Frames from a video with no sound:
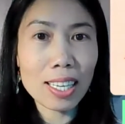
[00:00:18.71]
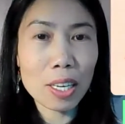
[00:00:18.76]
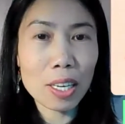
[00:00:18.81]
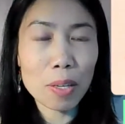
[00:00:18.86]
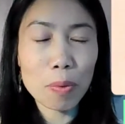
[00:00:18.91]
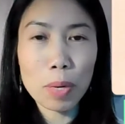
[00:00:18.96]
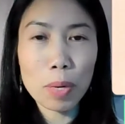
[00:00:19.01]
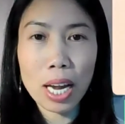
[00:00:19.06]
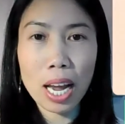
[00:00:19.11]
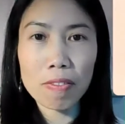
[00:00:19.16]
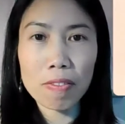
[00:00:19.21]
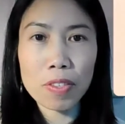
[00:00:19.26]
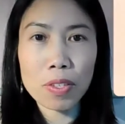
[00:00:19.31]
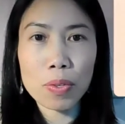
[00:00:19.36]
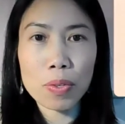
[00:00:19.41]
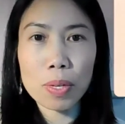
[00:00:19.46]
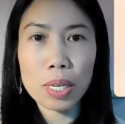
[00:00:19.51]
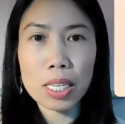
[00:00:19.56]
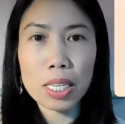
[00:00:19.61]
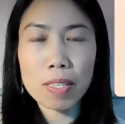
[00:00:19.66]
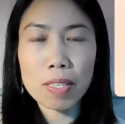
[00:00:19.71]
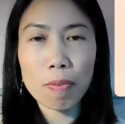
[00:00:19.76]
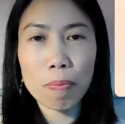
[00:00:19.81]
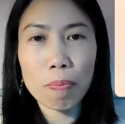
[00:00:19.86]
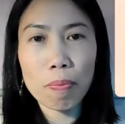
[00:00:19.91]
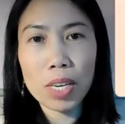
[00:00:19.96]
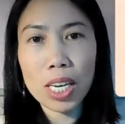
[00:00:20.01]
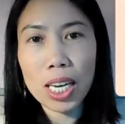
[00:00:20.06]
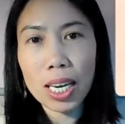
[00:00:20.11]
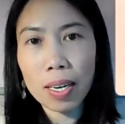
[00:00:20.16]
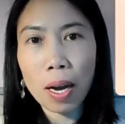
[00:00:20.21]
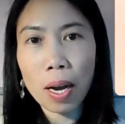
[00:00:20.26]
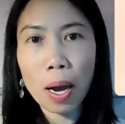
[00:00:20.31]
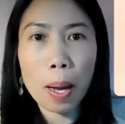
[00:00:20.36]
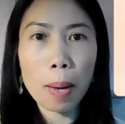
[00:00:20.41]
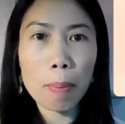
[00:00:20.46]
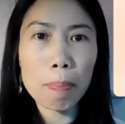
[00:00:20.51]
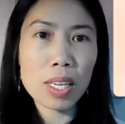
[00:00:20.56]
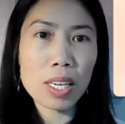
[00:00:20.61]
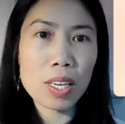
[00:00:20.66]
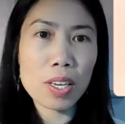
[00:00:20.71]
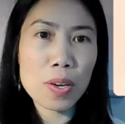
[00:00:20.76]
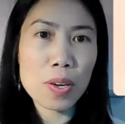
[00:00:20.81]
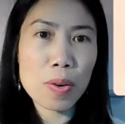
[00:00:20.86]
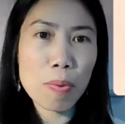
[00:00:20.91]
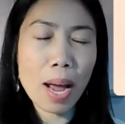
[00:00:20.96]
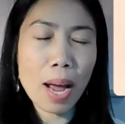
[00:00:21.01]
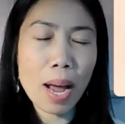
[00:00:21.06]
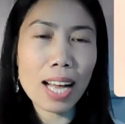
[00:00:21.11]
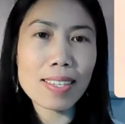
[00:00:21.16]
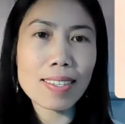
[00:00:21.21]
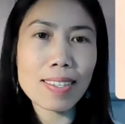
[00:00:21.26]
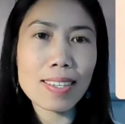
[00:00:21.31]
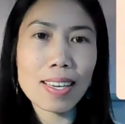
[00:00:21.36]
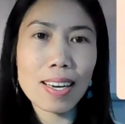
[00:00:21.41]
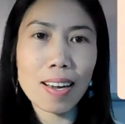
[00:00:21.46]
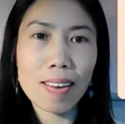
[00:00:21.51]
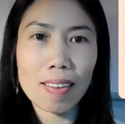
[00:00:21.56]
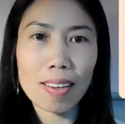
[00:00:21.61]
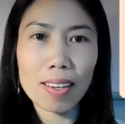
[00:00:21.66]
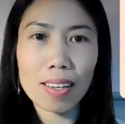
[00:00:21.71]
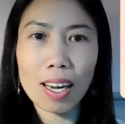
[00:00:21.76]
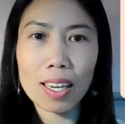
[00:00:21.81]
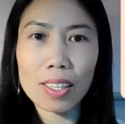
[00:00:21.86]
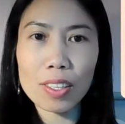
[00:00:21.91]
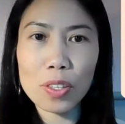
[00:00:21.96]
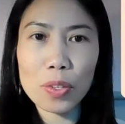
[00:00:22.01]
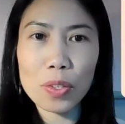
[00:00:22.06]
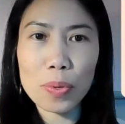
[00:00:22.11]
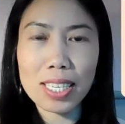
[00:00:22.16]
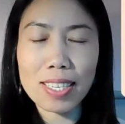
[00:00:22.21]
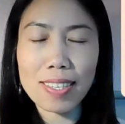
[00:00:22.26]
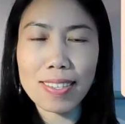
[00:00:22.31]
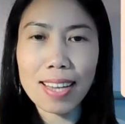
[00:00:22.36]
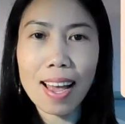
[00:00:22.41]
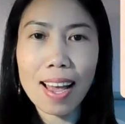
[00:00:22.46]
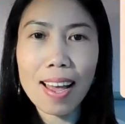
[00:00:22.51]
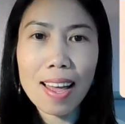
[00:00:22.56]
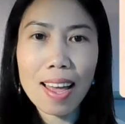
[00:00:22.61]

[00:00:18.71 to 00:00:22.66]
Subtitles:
and we have students from Vietnam, the US, and other countries,